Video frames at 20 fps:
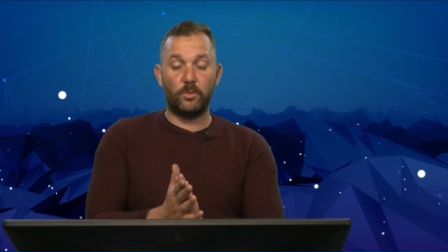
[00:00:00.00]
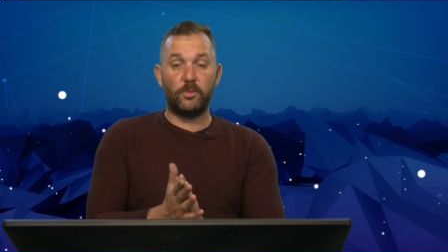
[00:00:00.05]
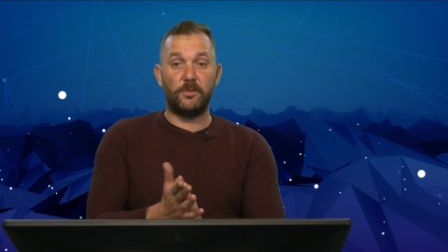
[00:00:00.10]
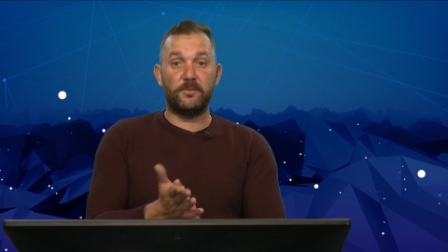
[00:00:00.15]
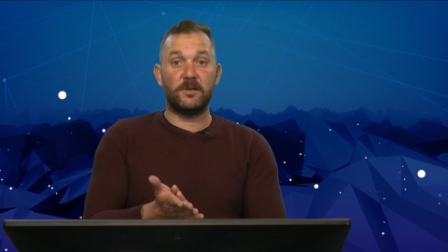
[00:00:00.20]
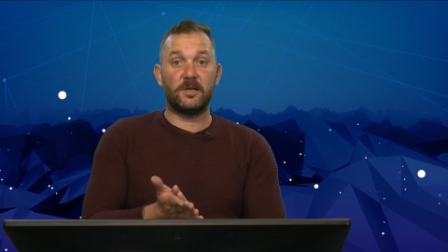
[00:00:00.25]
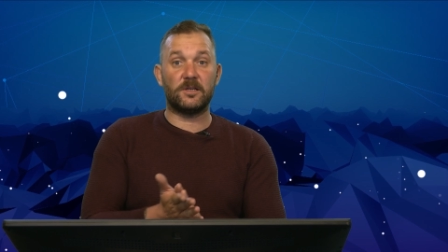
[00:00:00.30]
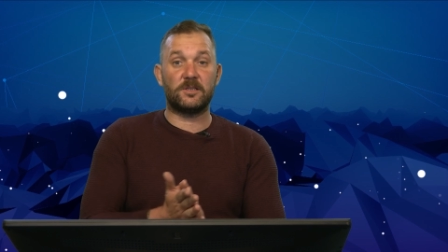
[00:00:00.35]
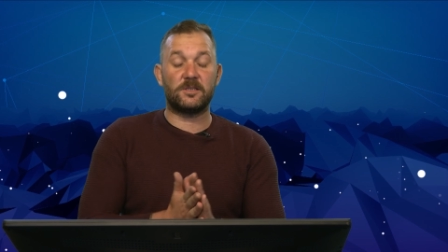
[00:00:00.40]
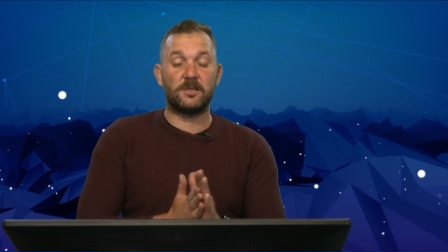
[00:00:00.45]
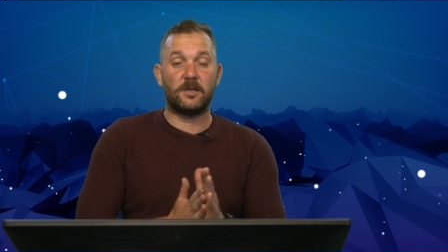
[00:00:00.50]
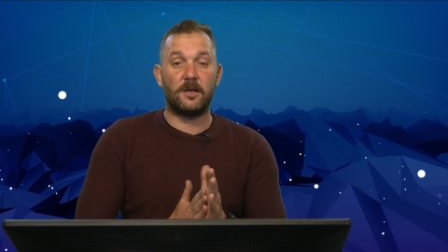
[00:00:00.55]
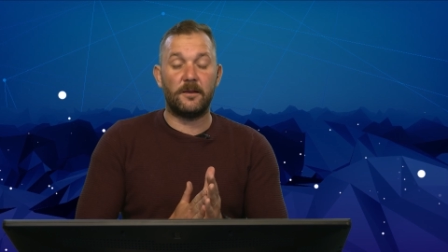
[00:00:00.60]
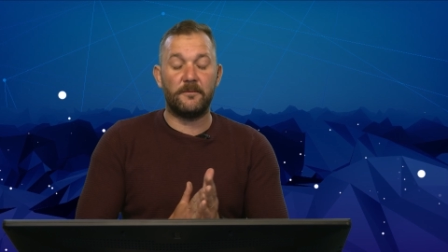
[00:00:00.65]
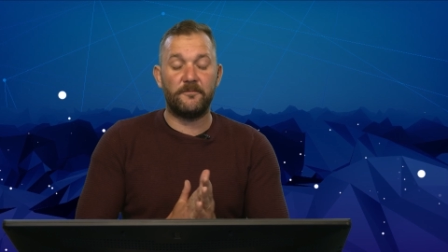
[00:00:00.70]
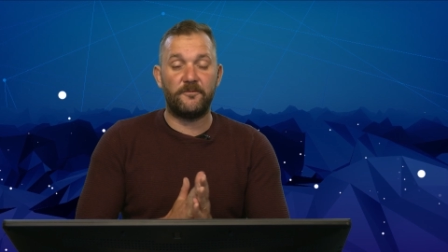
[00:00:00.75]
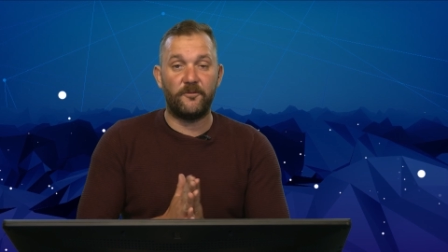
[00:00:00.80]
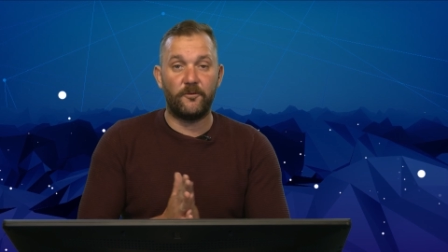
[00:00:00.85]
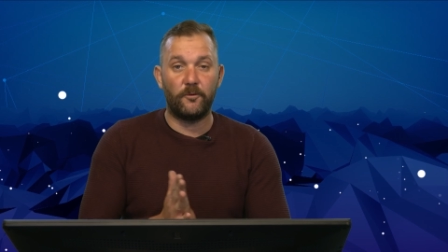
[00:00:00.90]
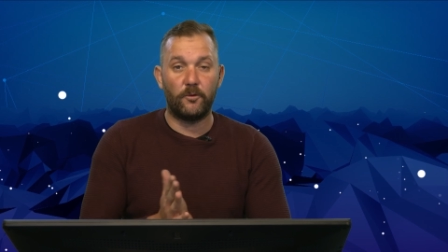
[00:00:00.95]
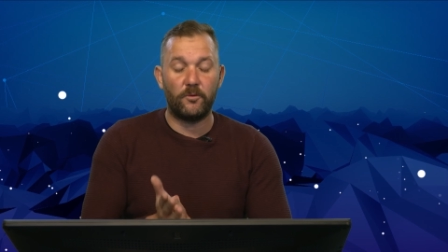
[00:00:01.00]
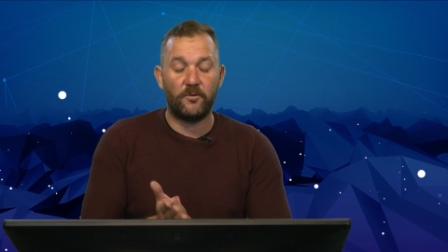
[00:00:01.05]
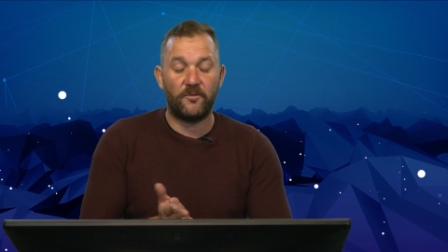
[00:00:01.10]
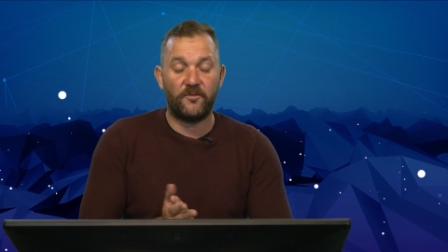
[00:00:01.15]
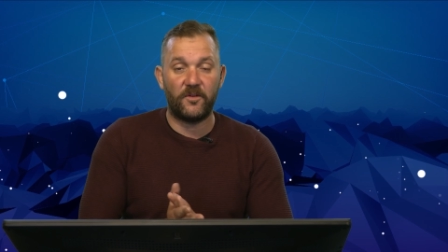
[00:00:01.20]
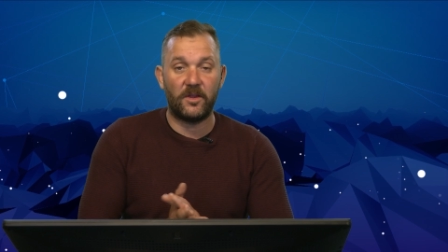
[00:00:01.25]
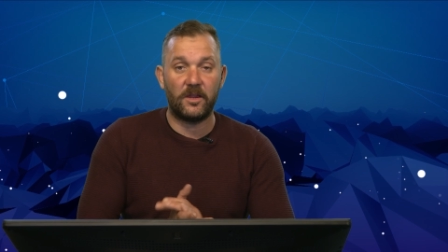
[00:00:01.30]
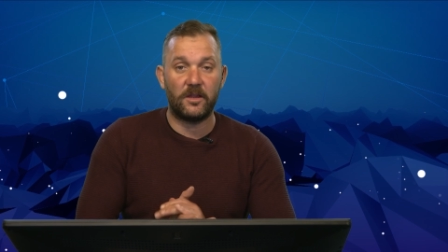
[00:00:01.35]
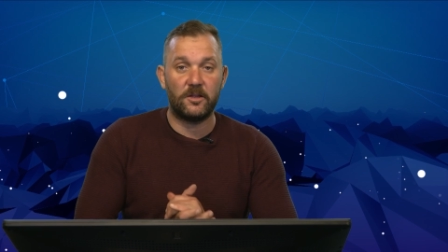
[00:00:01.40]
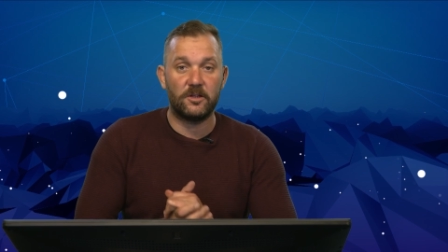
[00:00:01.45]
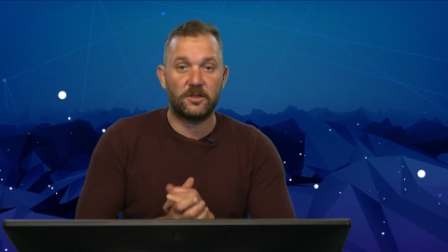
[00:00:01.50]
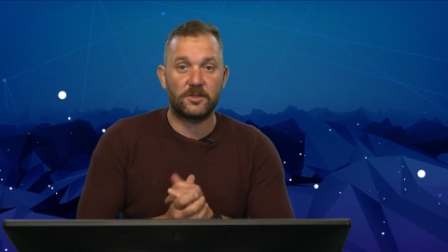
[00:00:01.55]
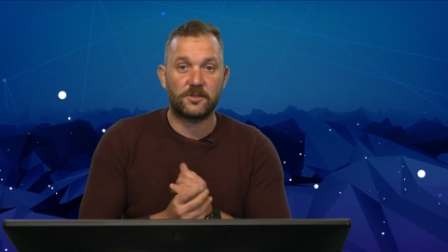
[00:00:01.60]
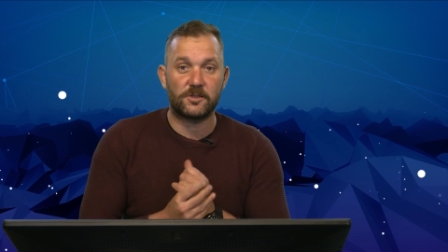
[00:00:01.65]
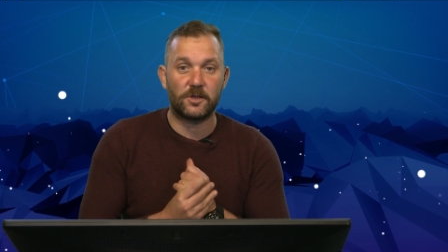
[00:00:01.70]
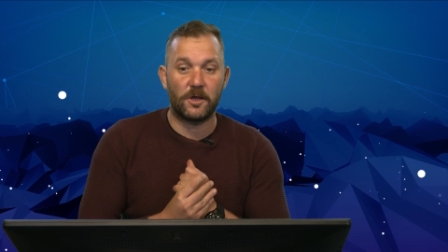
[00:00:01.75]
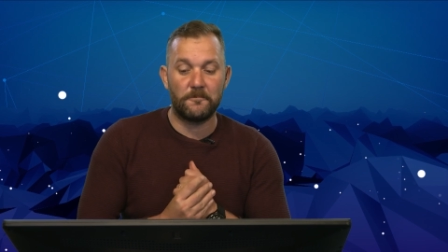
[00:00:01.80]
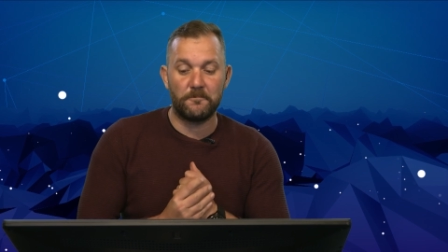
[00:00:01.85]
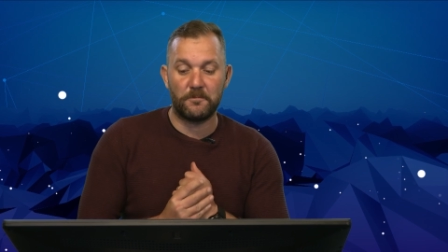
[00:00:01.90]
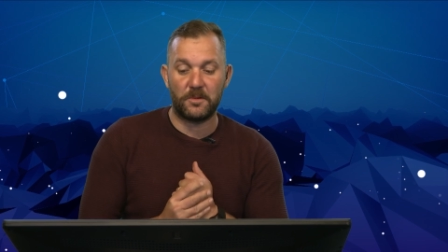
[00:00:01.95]
we've got time for. Thank you
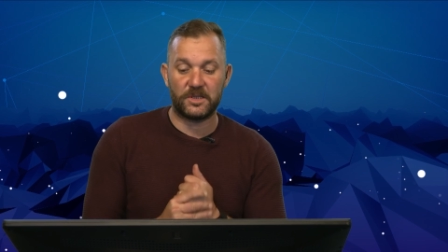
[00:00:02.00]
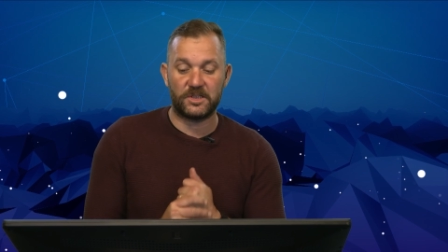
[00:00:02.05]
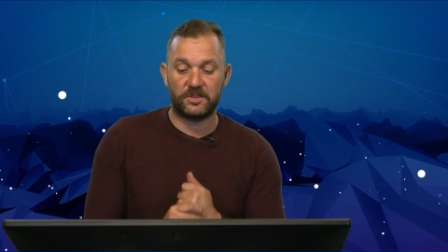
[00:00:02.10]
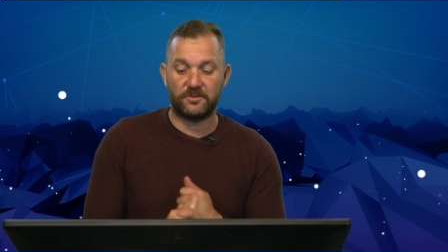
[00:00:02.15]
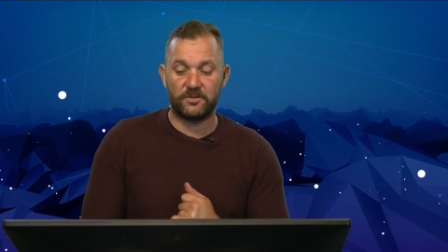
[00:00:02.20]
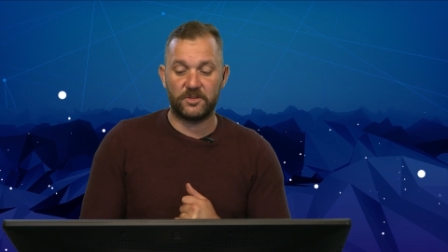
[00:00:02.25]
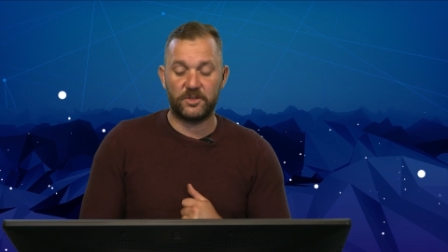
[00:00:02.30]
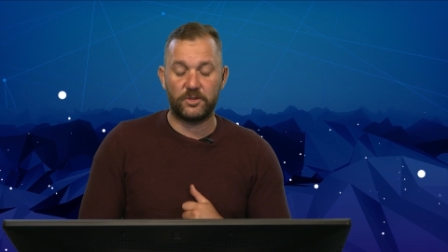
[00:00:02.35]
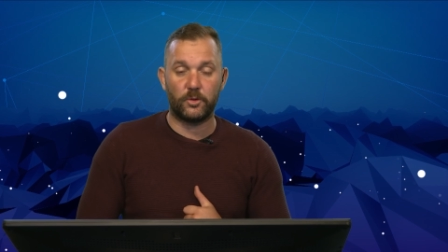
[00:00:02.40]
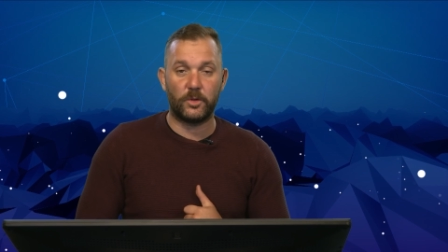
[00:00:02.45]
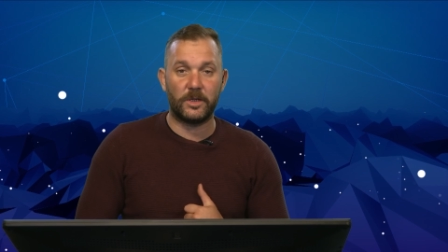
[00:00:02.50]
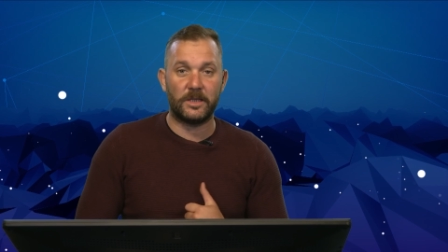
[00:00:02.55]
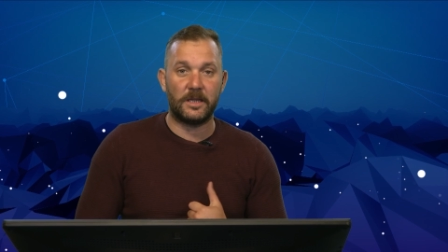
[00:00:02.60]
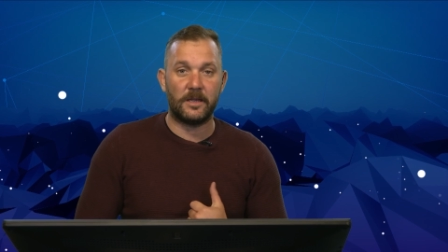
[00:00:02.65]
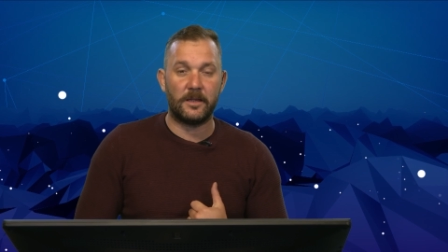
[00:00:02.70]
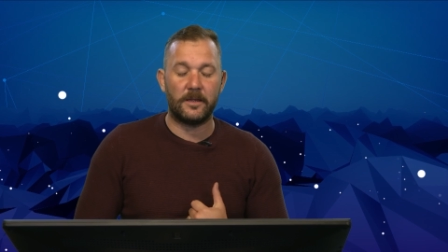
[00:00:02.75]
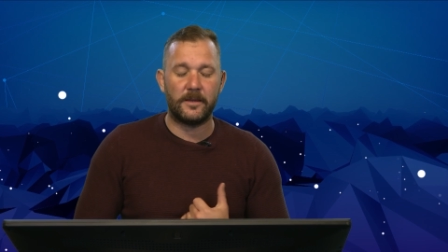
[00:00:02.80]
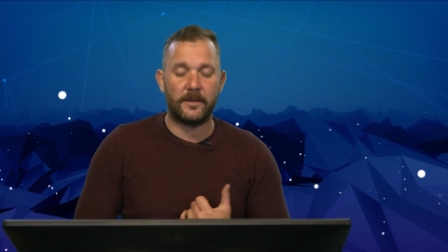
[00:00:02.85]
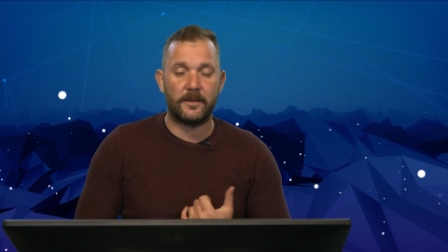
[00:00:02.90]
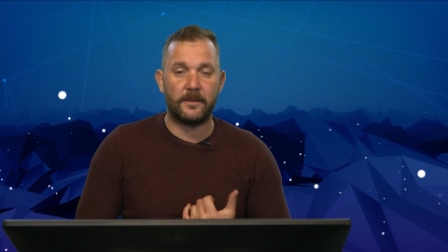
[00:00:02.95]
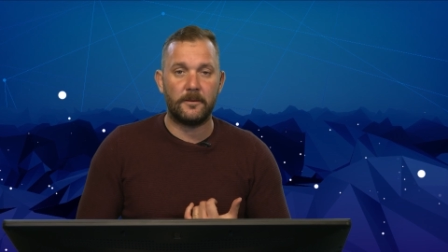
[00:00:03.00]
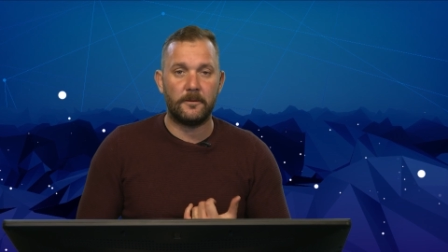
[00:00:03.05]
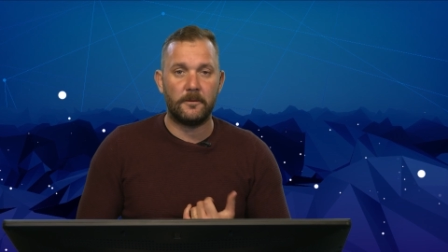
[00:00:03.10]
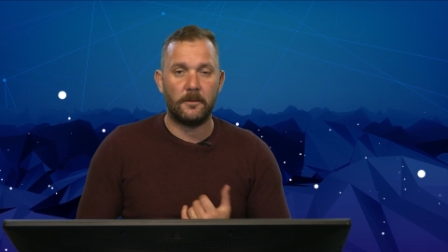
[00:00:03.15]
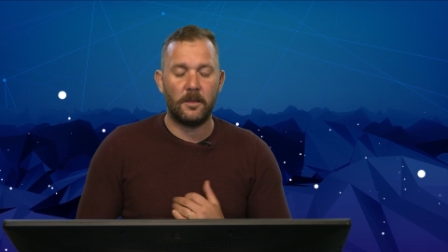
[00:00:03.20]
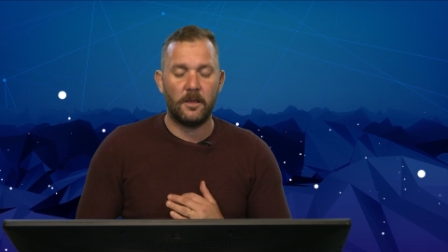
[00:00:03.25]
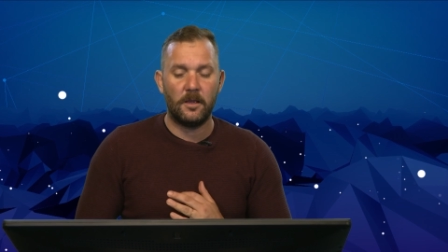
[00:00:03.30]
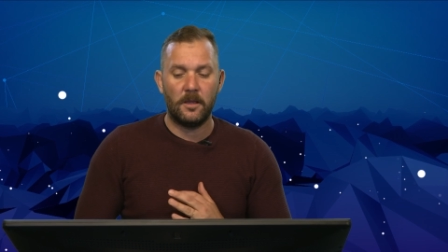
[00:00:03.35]
so much for joining in.